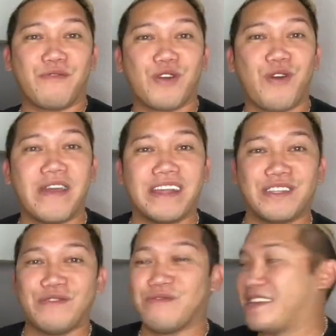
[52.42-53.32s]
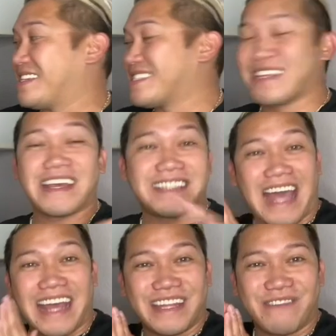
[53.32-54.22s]
we're going to, this is an
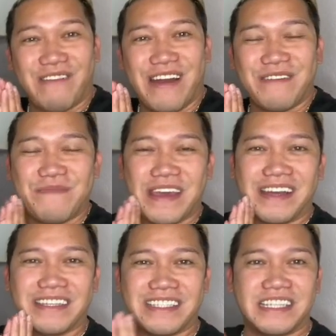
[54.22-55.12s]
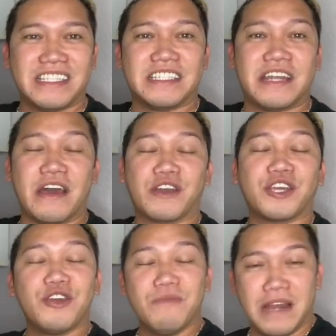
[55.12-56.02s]
exciting one because this is an
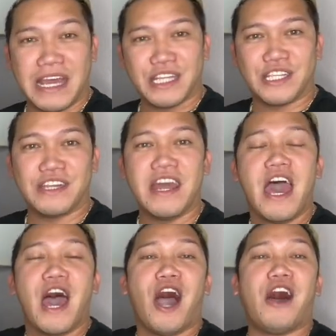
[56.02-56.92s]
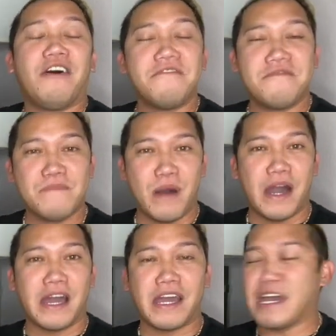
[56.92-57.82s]
accumulation of
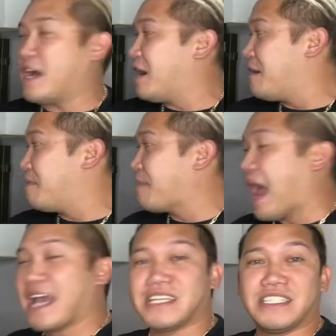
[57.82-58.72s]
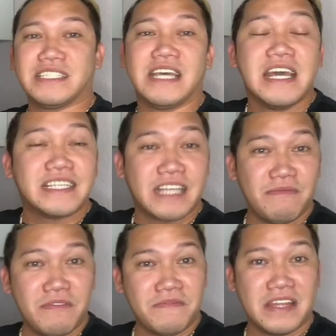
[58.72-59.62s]
my packages.
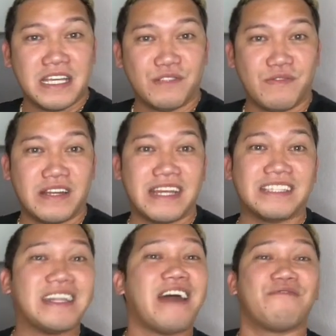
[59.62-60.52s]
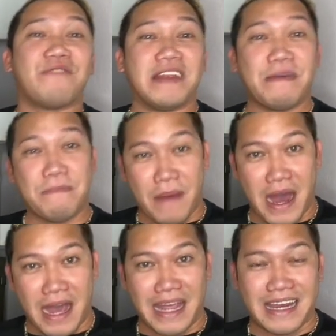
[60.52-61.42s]
Some of this one, it's not really
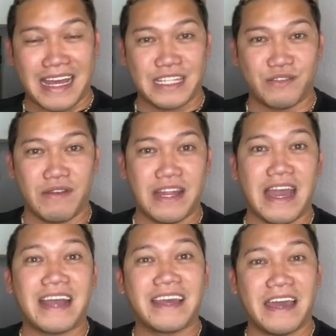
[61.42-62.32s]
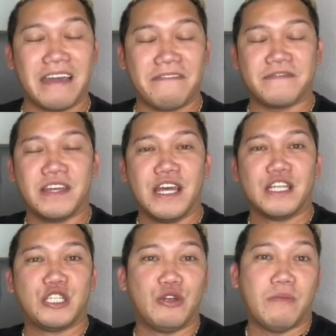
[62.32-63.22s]
mine, it's really a gift
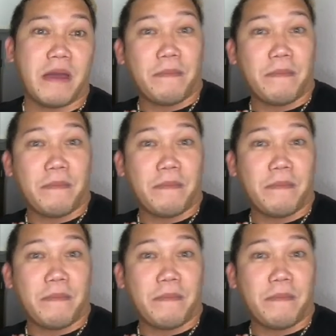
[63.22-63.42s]
to my